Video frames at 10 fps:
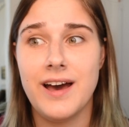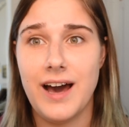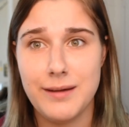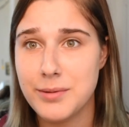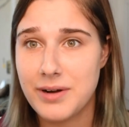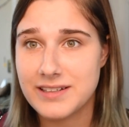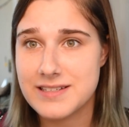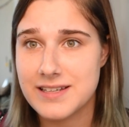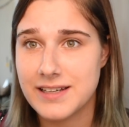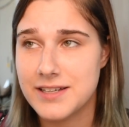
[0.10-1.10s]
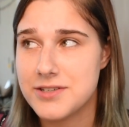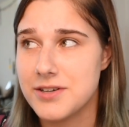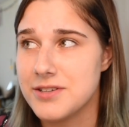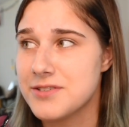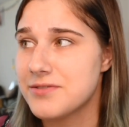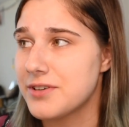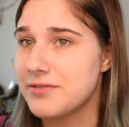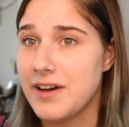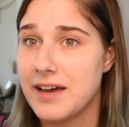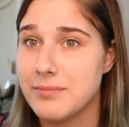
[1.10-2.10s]
I've been practicing intros for
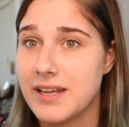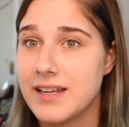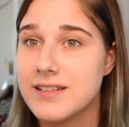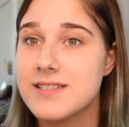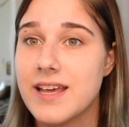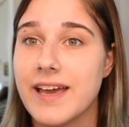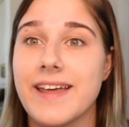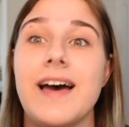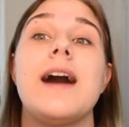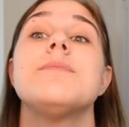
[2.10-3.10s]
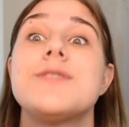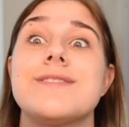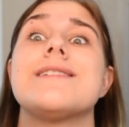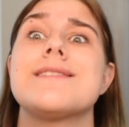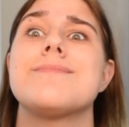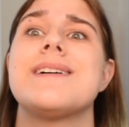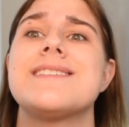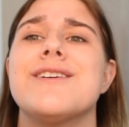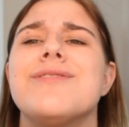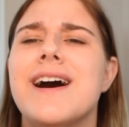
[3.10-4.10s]
5 minutes and I'm stressing myself